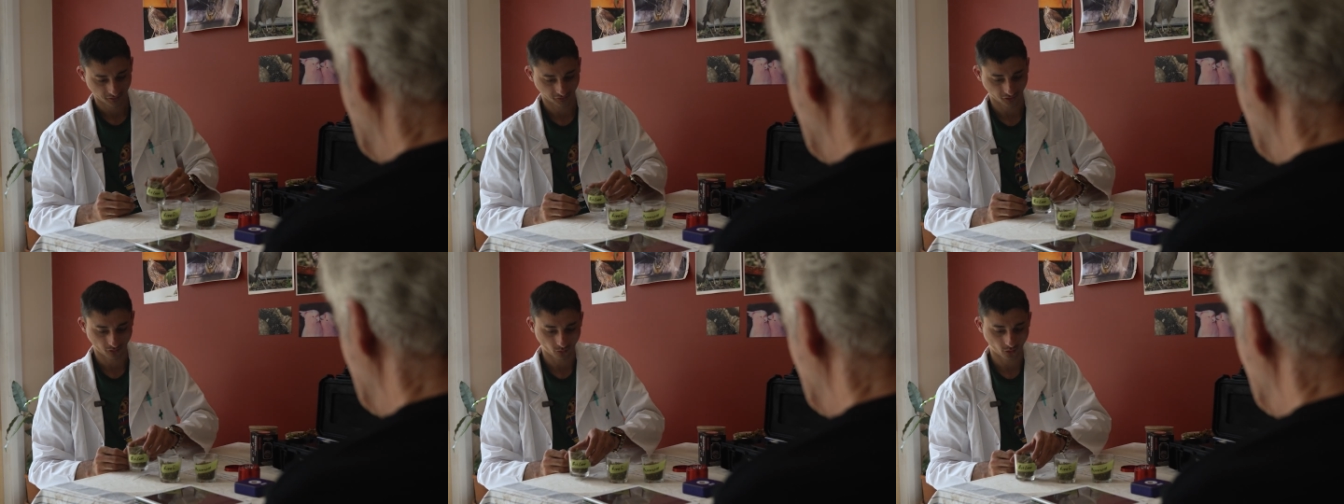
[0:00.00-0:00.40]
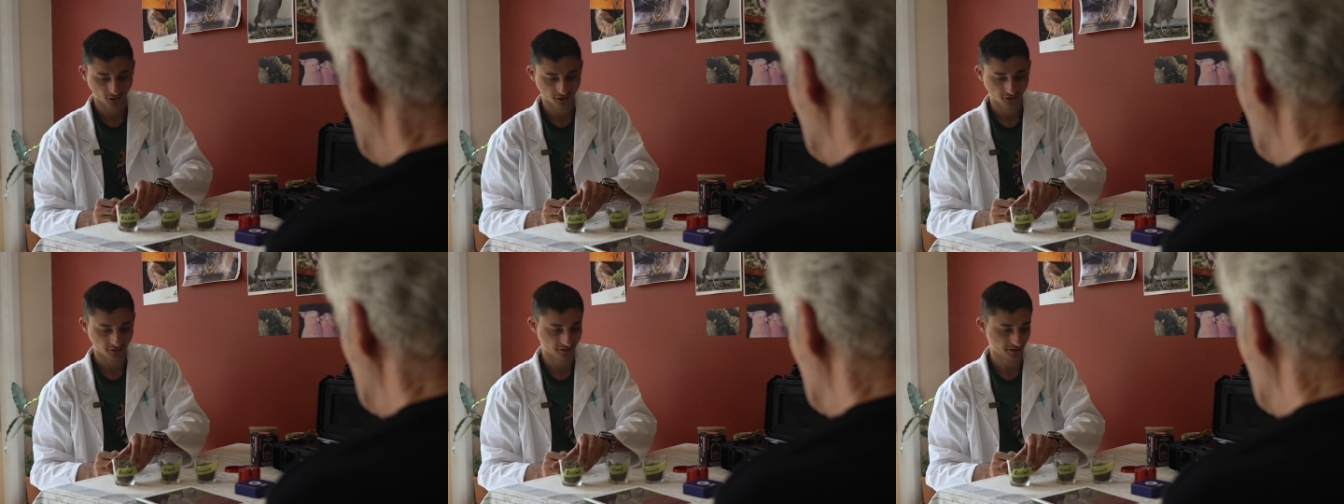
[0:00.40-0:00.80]
So
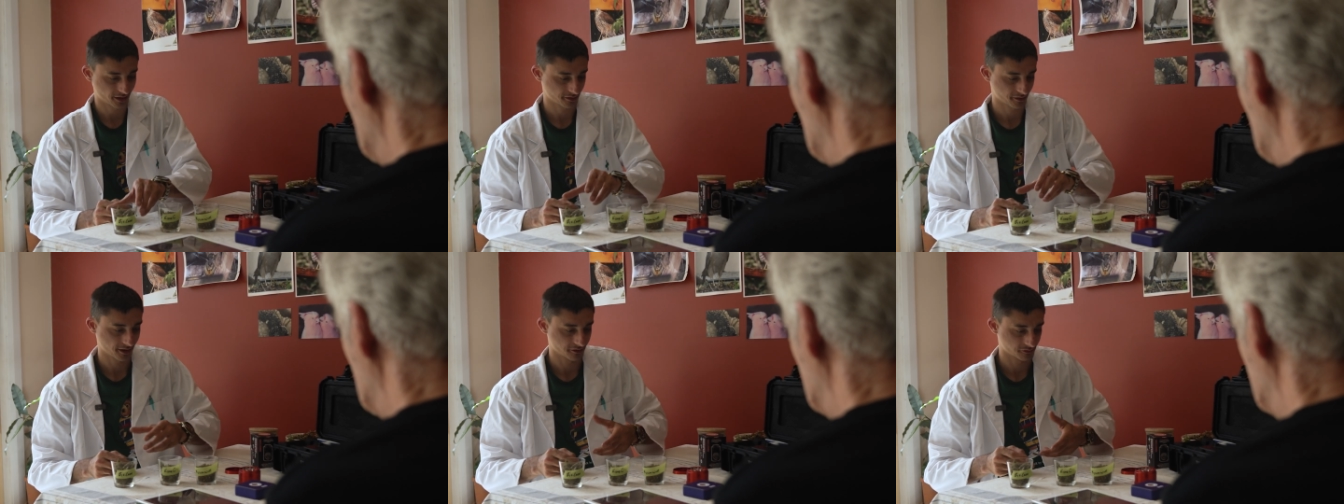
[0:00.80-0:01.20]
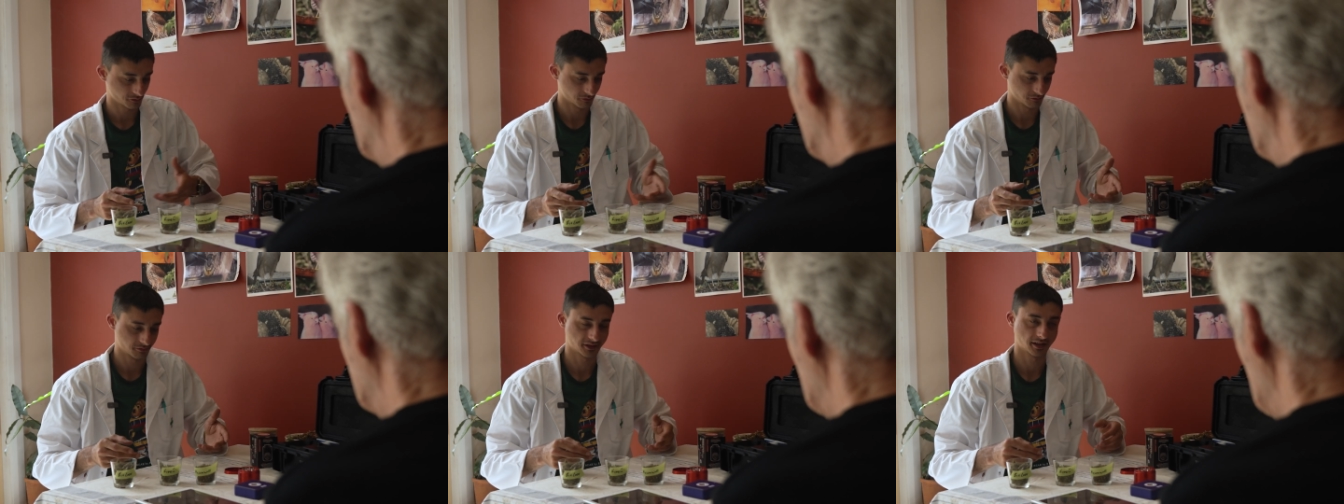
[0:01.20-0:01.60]
what do you think these
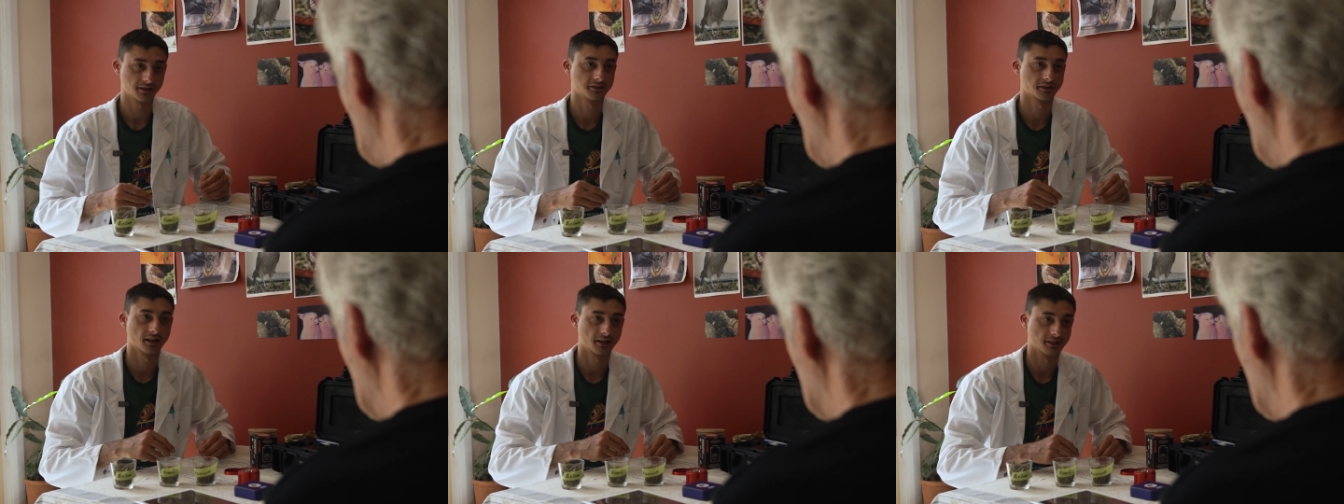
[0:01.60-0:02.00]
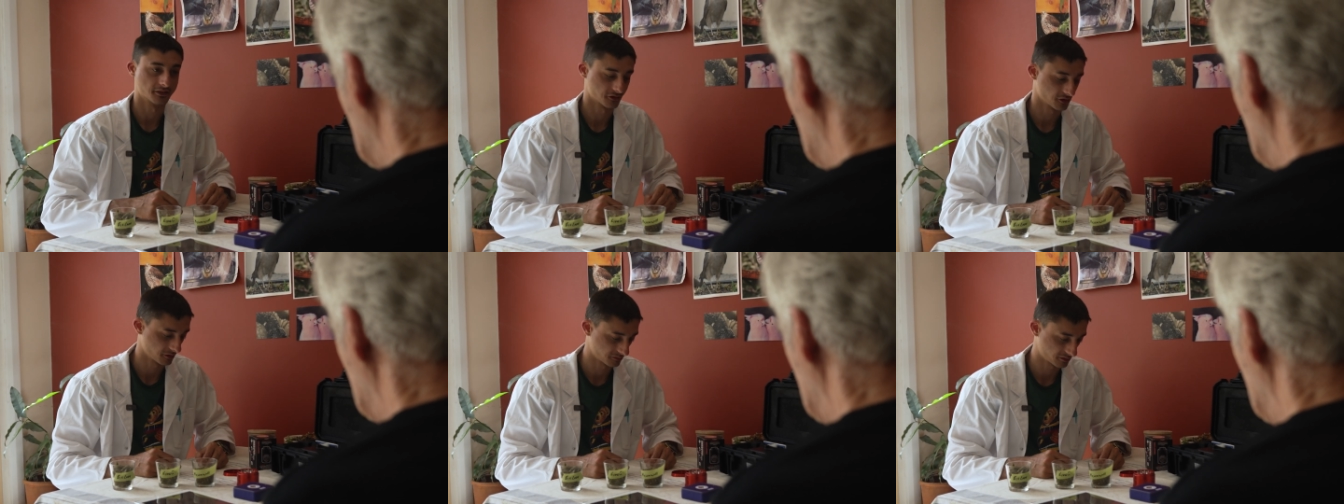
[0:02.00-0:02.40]
will test at
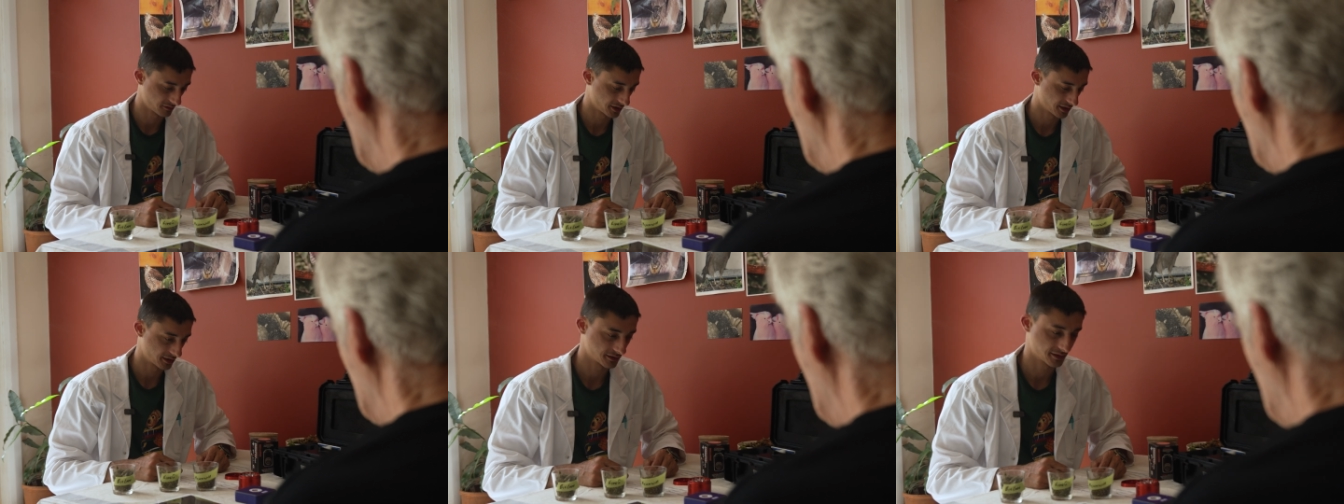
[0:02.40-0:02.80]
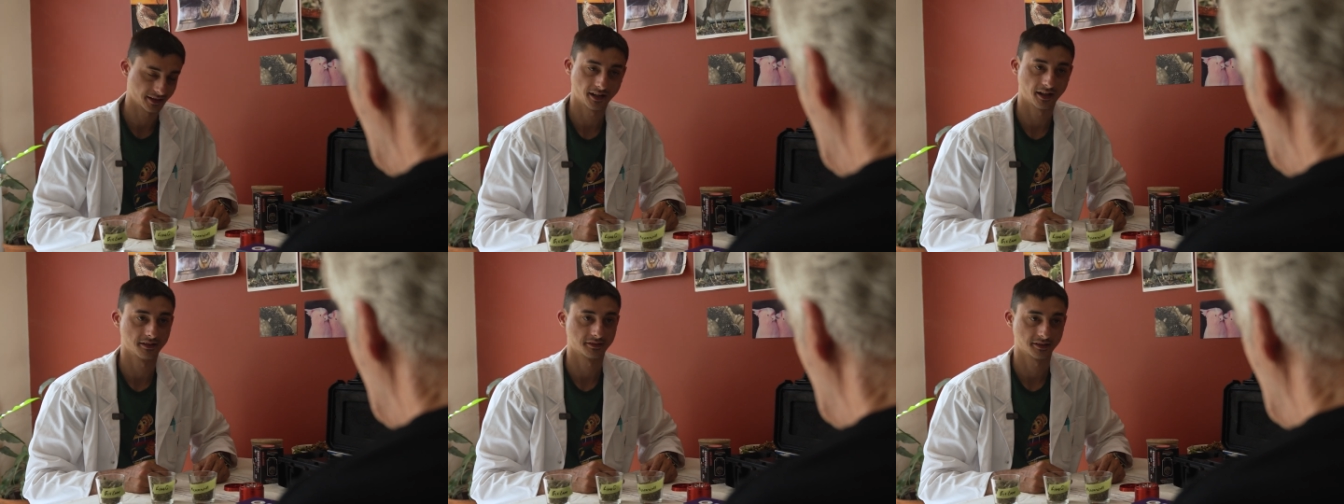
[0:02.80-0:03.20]
in terms of their
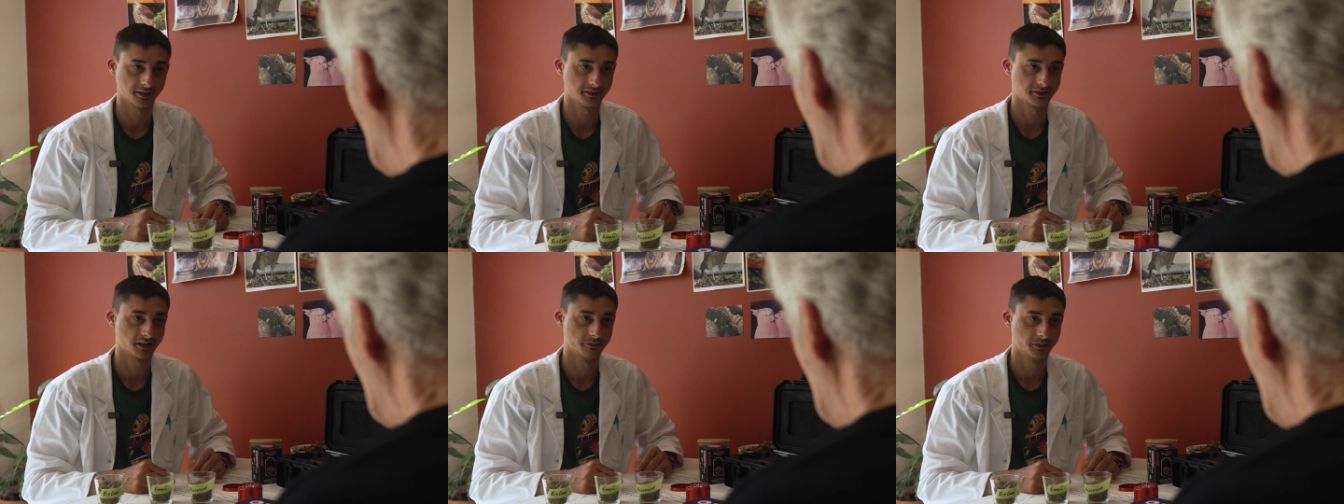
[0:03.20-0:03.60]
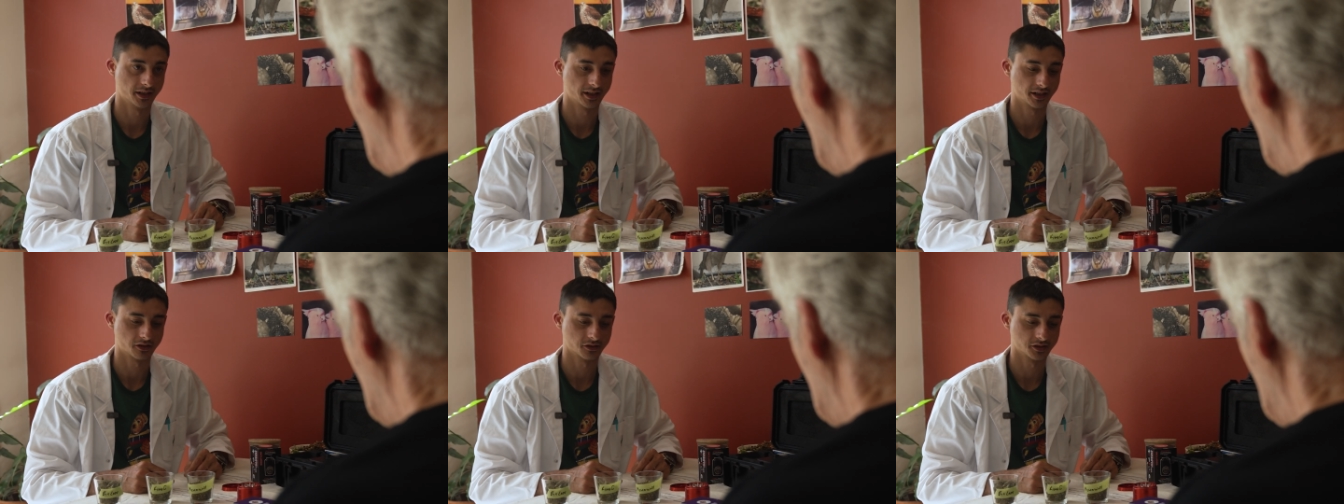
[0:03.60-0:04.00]
THC
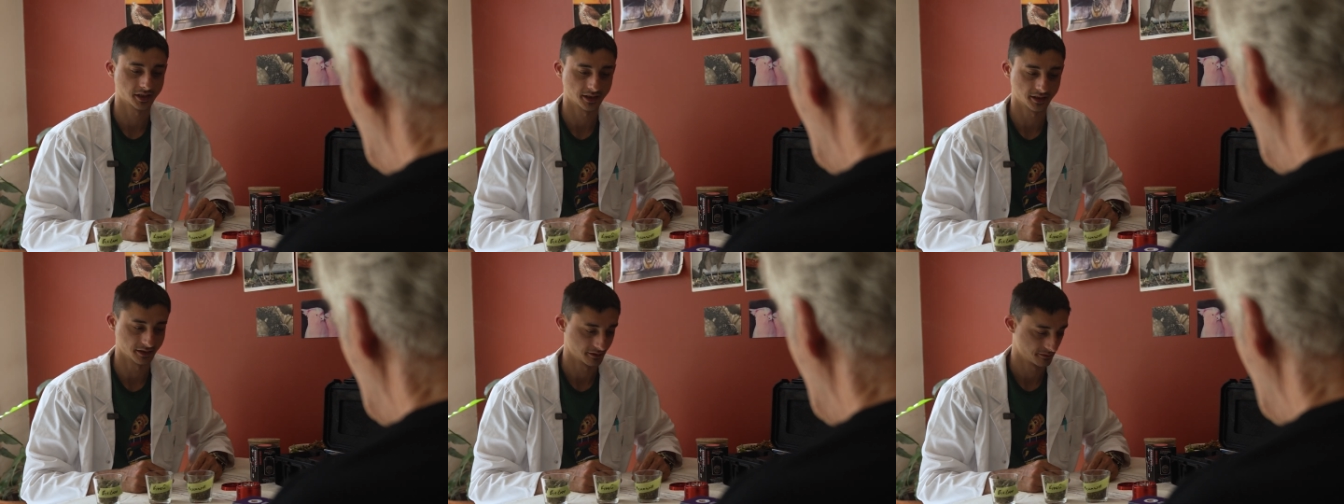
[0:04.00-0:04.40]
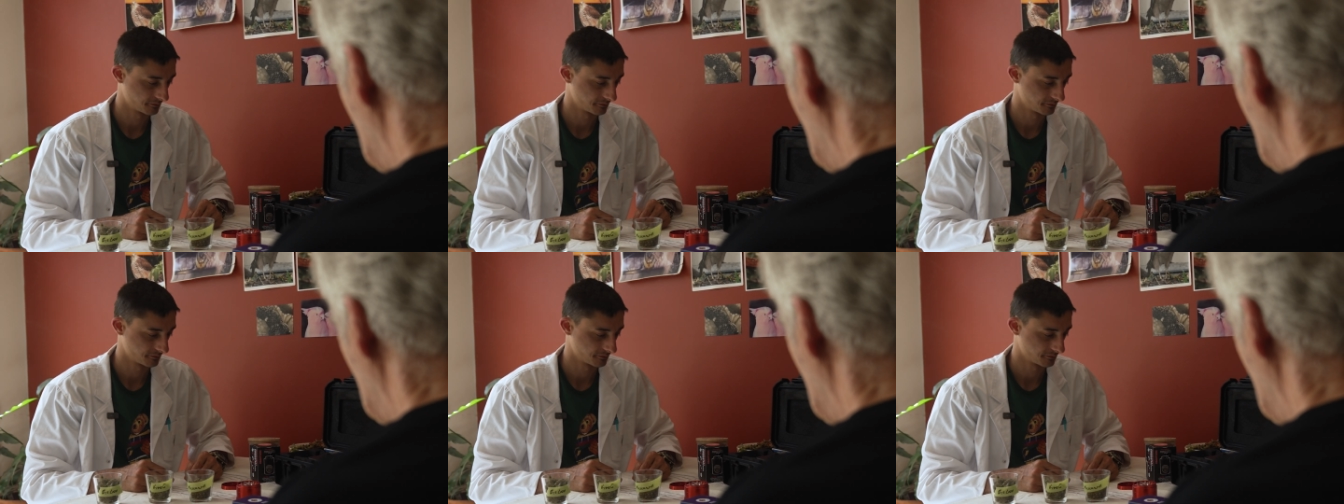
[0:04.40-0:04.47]
CBD content?